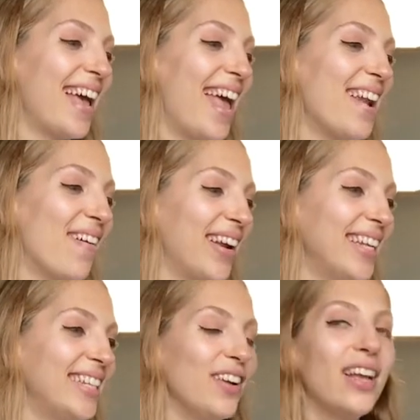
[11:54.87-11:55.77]
And
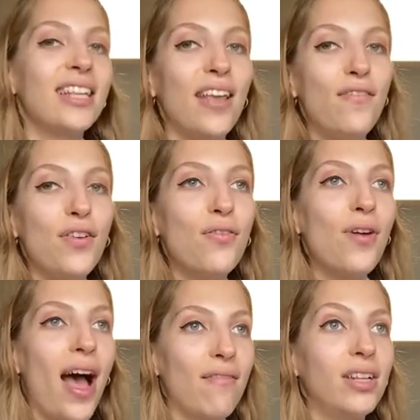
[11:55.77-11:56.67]
honestly guys, if
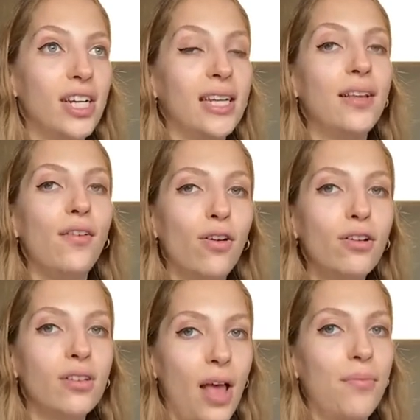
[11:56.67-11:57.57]
you have the chance, if you go
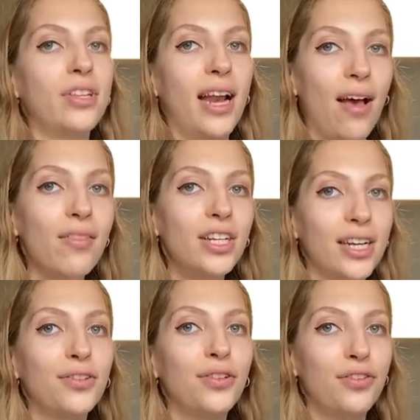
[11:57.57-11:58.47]
to Cyprus and have the
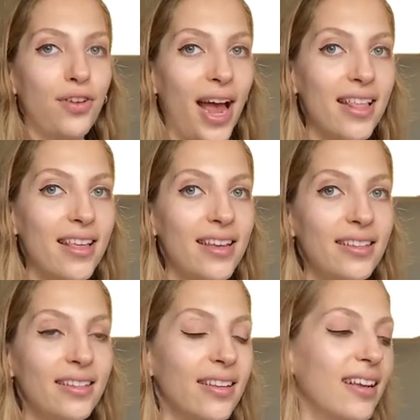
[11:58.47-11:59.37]
chance to try
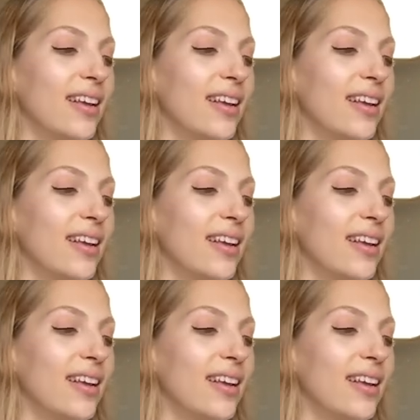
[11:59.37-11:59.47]
this,